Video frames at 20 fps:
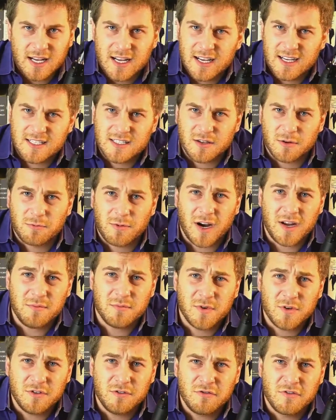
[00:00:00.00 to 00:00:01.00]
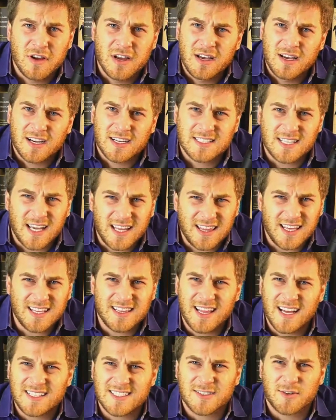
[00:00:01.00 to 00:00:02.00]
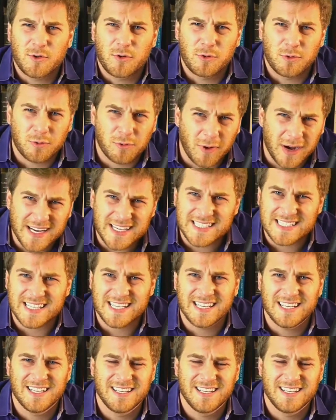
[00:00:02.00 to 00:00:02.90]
is the right move? Because I think that's crazy.